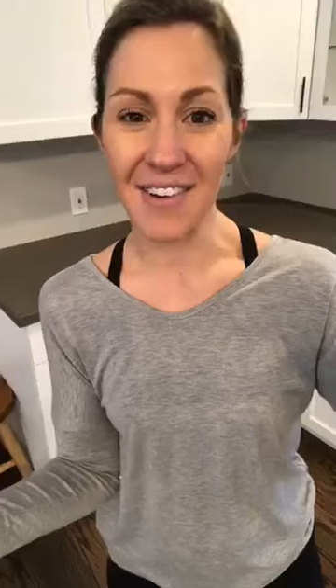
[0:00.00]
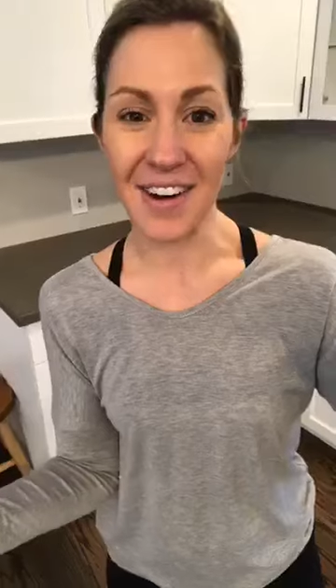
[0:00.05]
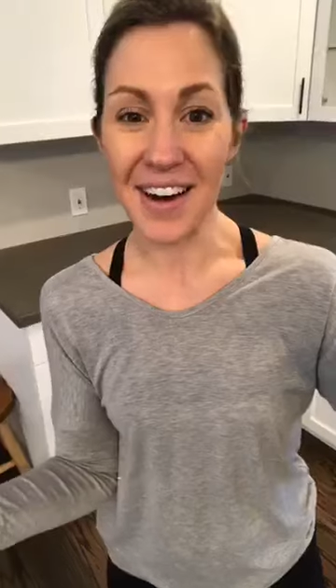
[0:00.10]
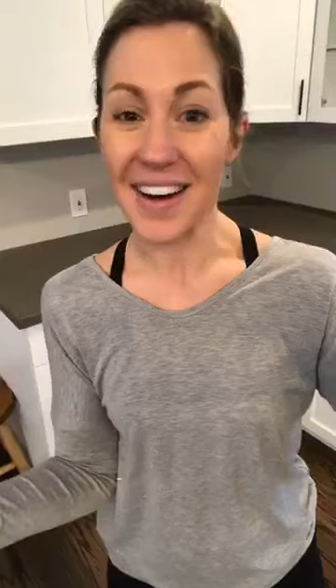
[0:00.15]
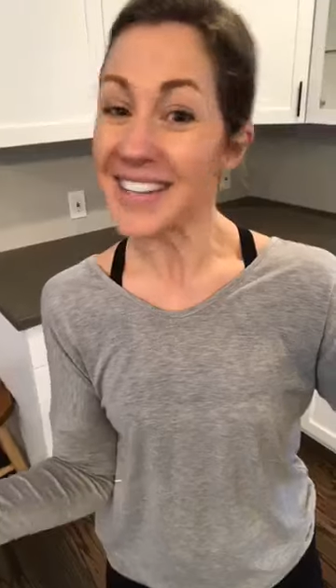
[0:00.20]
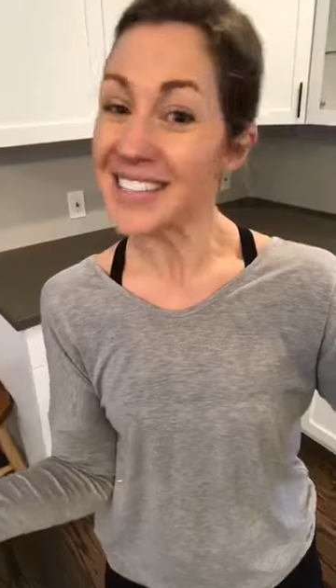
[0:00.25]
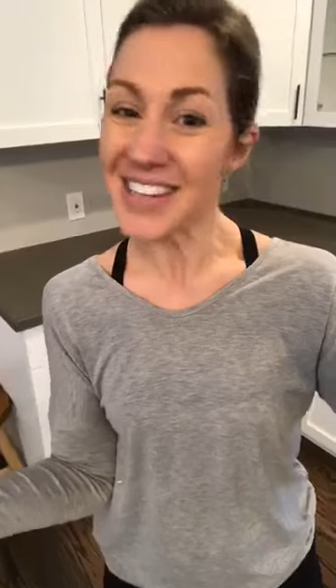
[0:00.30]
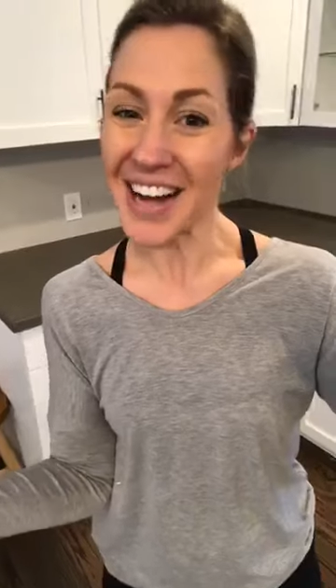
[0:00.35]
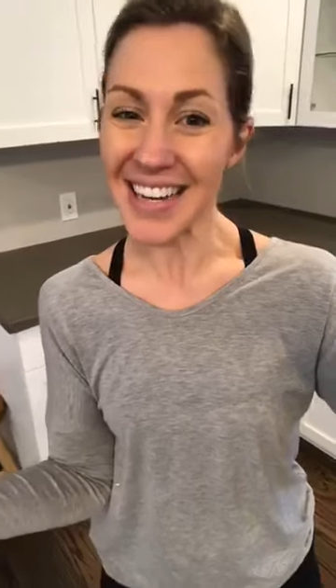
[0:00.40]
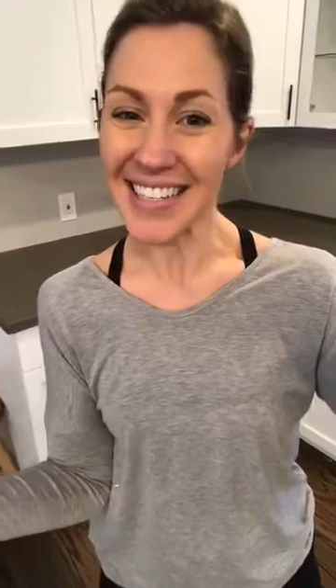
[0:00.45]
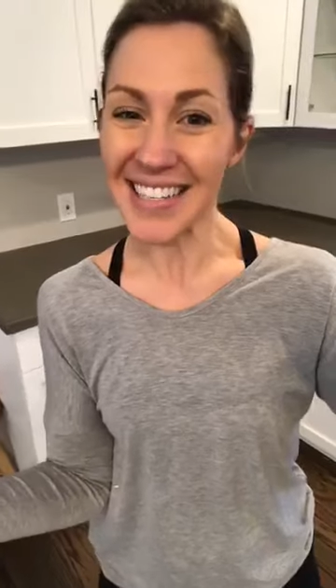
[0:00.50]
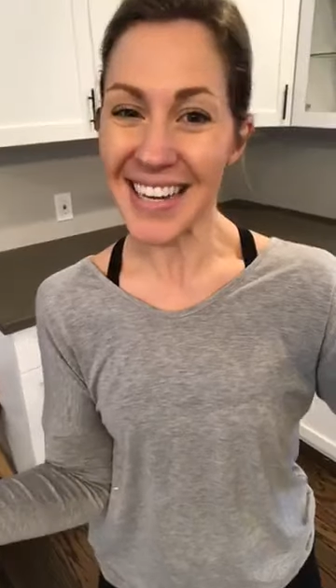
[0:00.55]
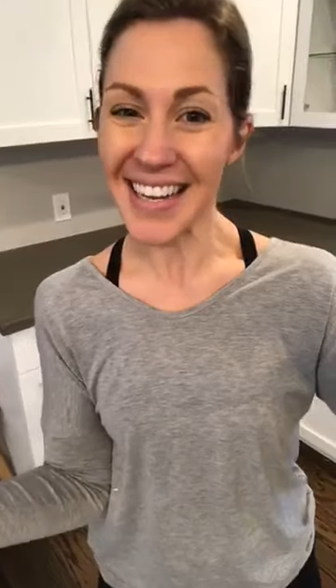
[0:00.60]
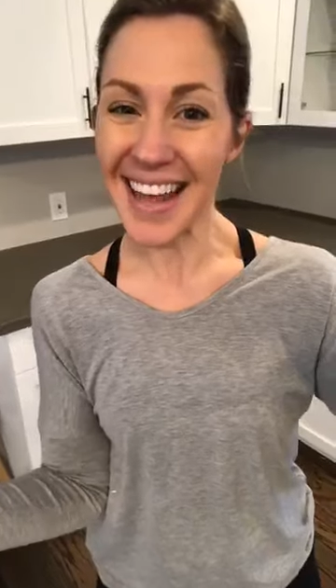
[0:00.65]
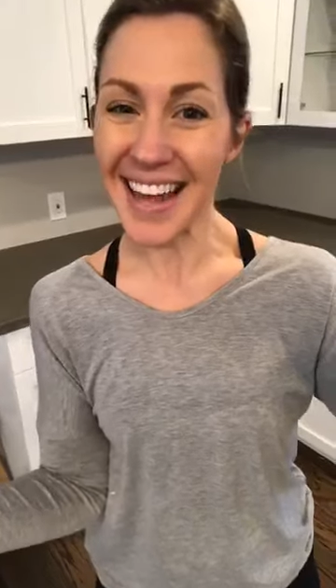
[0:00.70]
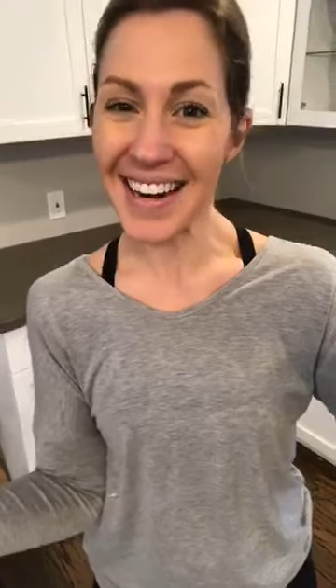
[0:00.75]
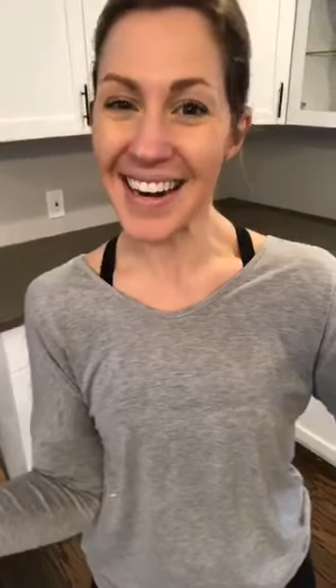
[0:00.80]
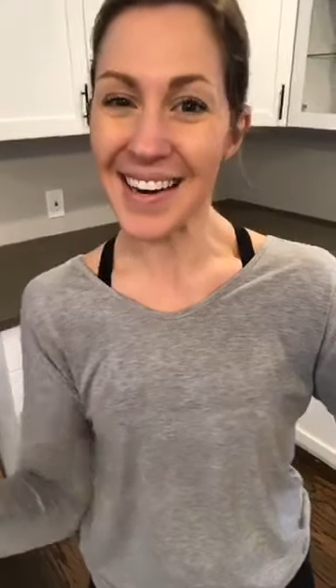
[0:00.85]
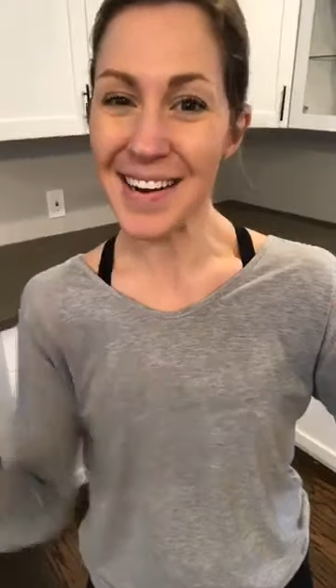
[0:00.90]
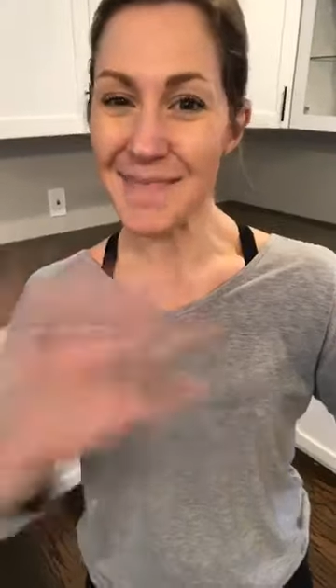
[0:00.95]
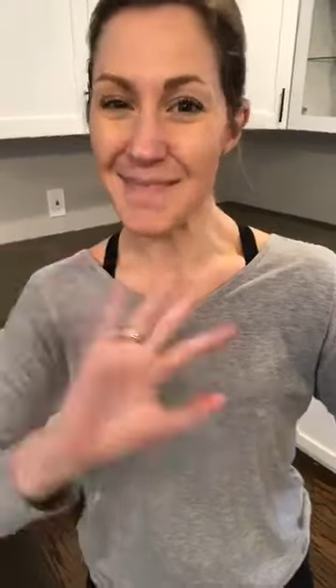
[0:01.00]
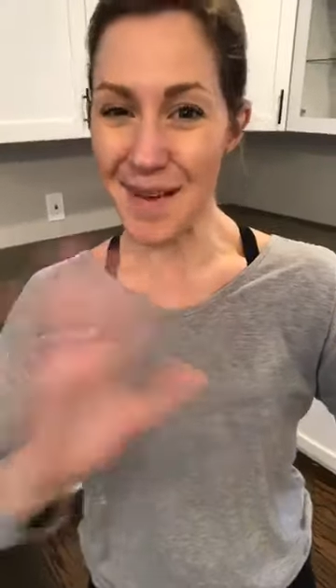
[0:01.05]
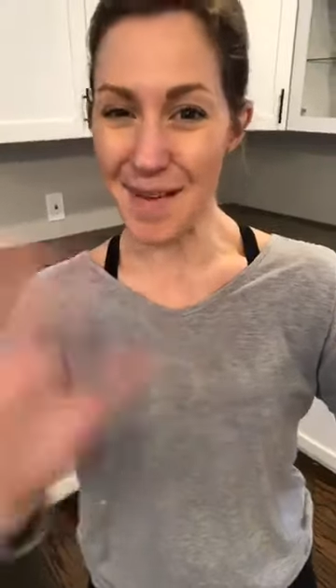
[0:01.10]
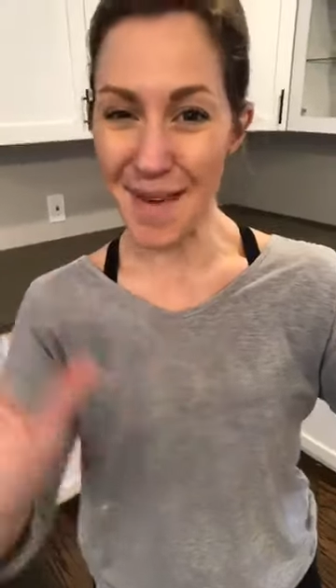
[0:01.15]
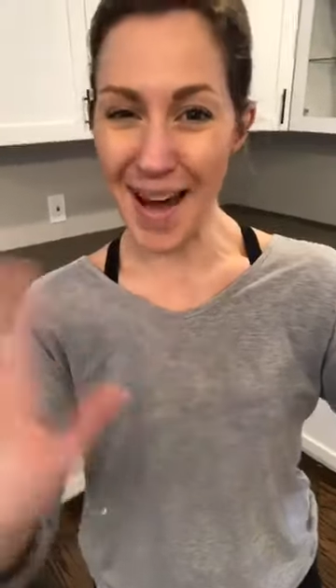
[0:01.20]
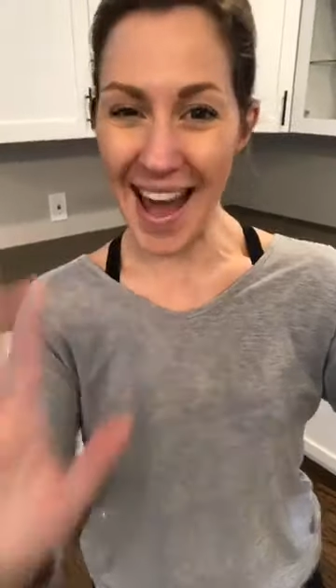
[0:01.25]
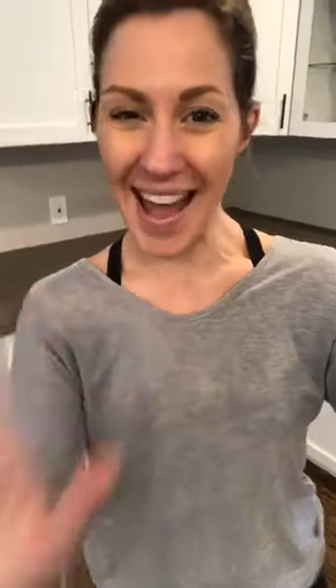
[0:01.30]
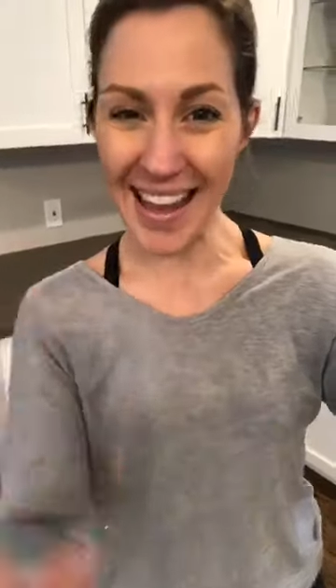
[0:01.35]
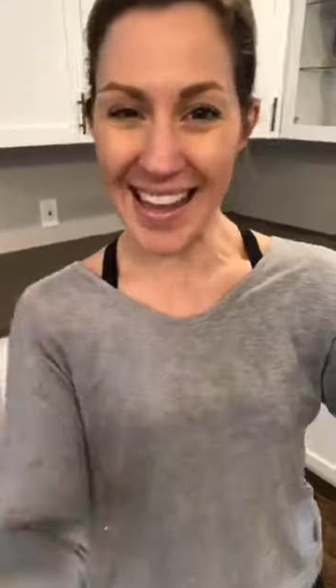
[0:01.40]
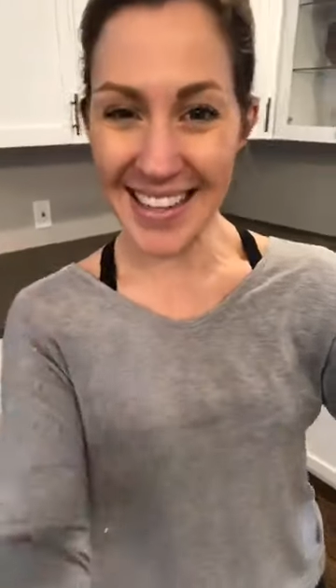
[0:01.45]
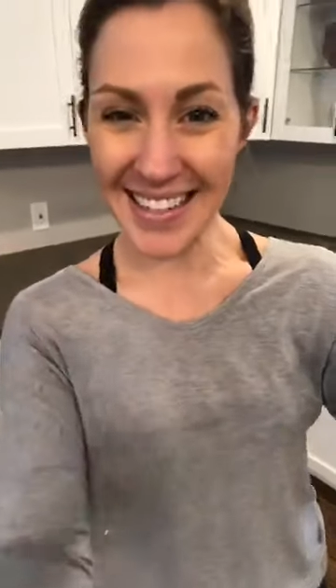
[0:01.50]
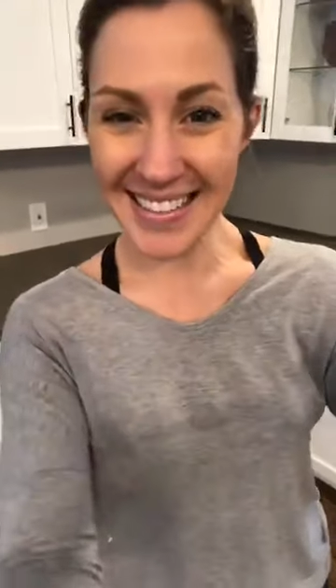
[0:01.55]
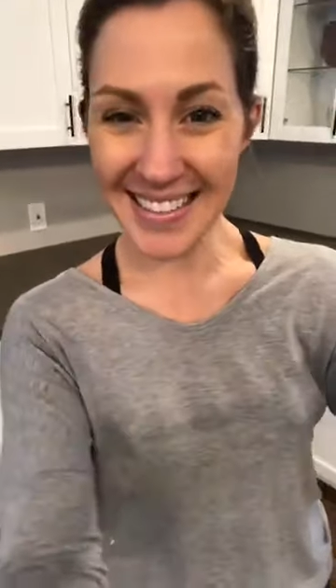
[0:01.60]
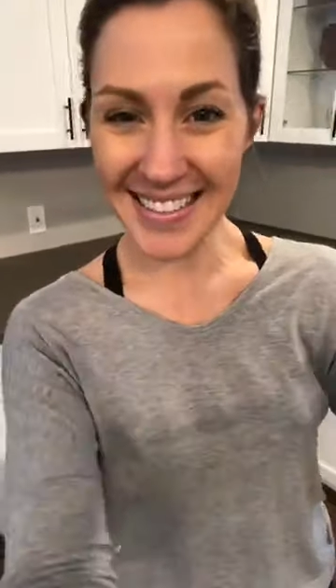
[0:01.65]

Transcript: will talk to you later. Bye-bye.